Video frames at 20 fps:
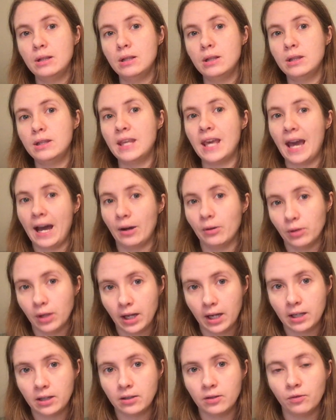the
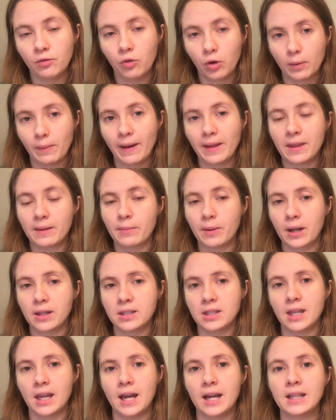outline format that
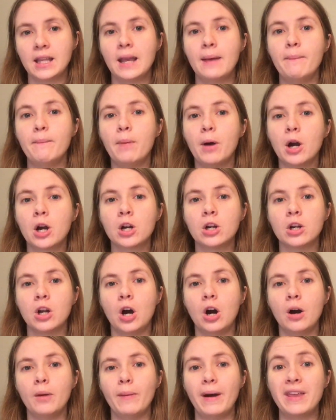Brandon had. In part,
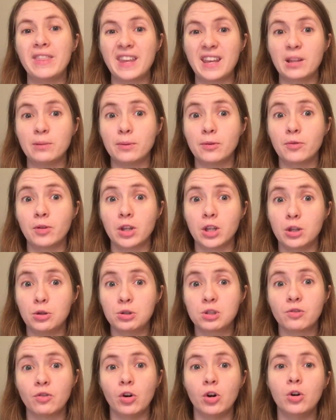I think it'll be really
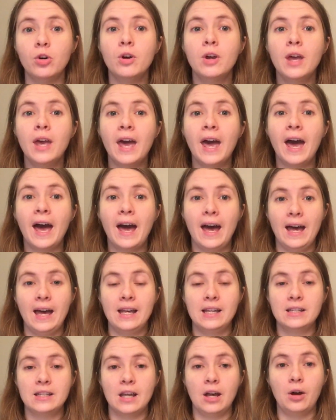useful
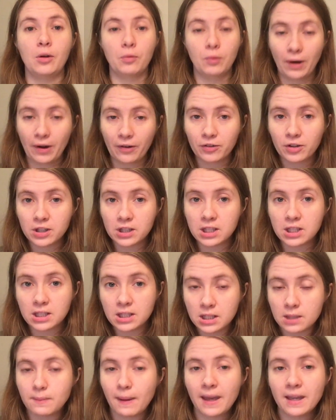as a reference
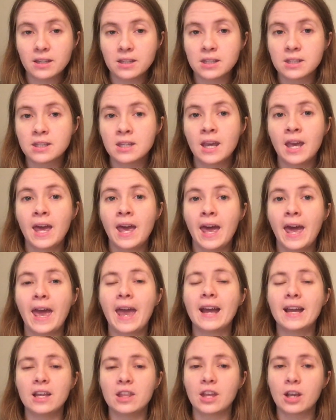space,
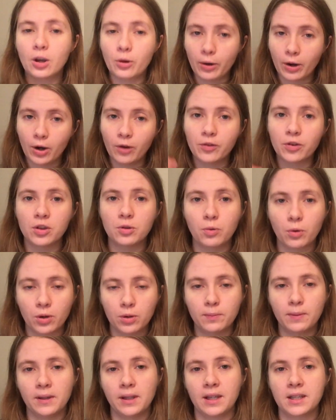and I think going over the world
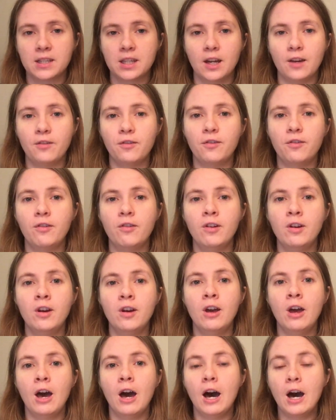building stuff
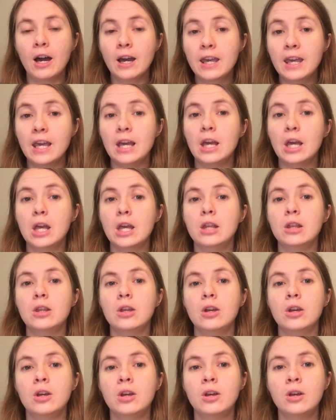again
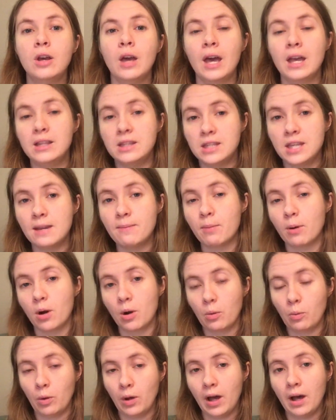and deeper
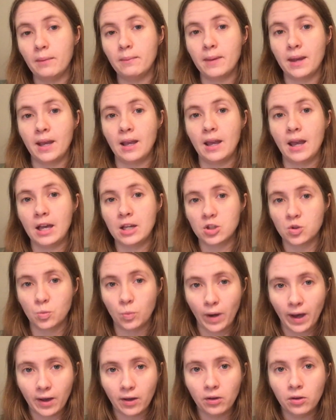will help me as
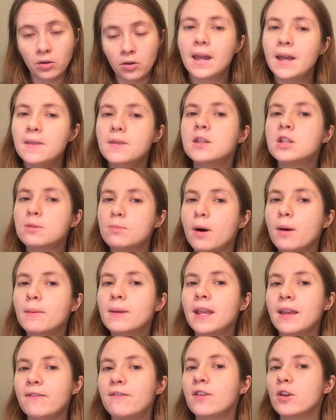well. In this moment,
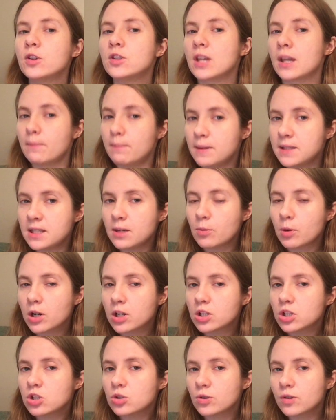it feels like busy work
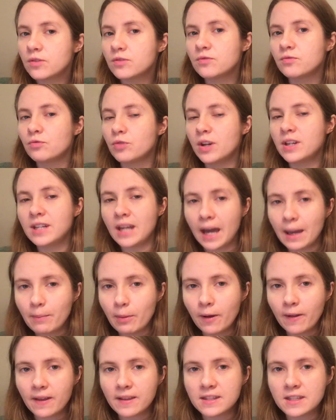to sort of retype
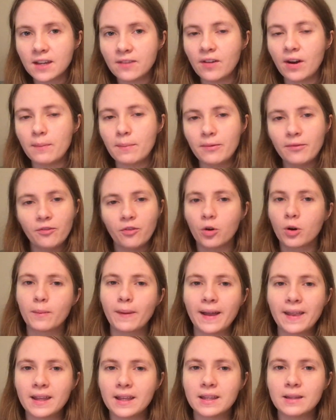all that stuff up and
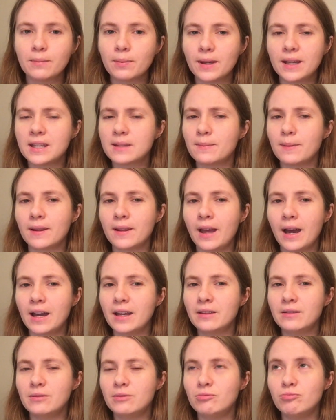format it into place, but
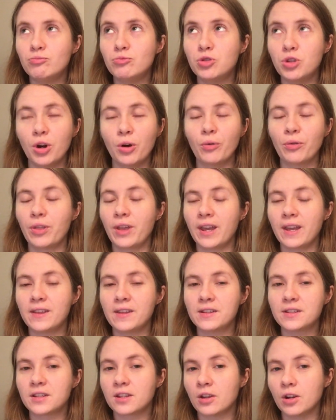I don't think it
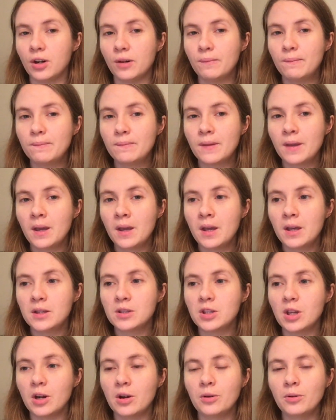is at all.
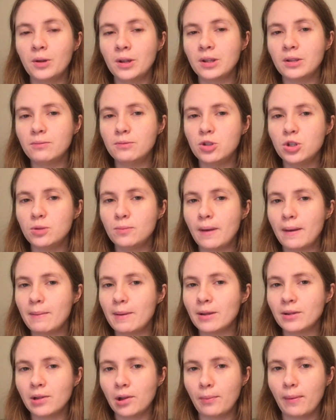So I'm gonna do maybe
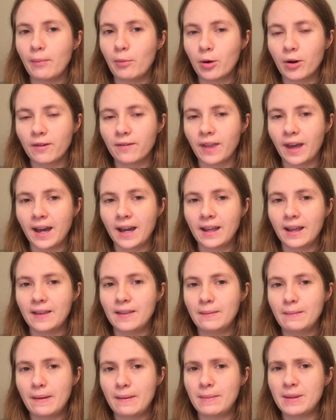a little bit more of that and
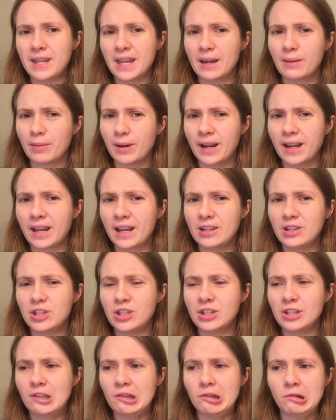then maybe take a break and
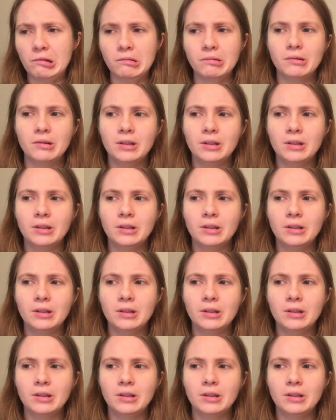do